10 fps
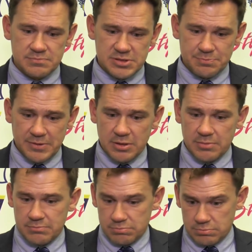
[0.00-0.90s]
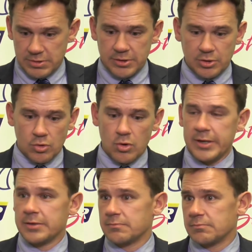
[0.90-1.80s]
spear him in the
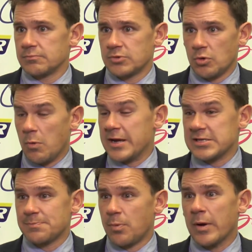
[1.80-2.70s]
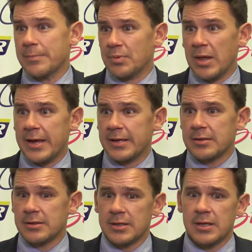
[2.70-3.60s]
groin twice, point blank.